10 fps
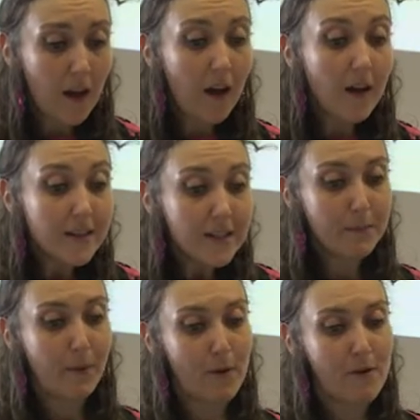
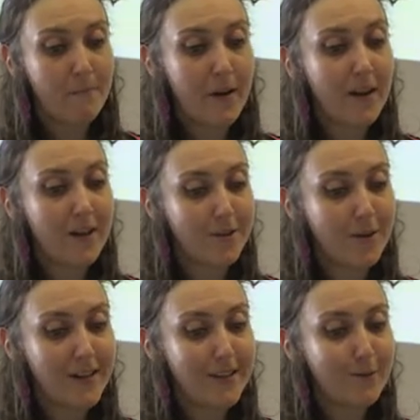Huxley's poem, by
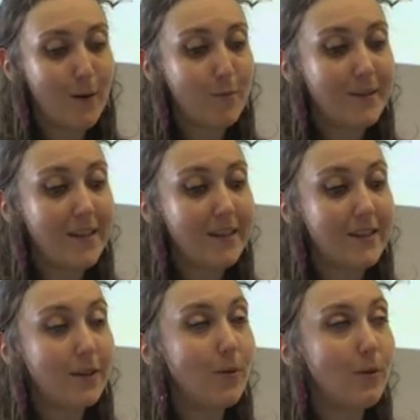contrast, represents
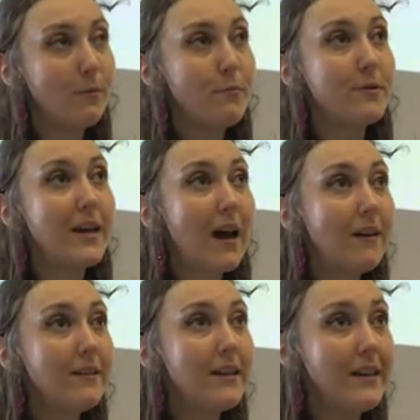the cold
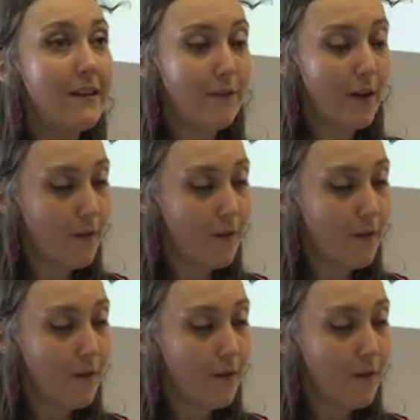brutality of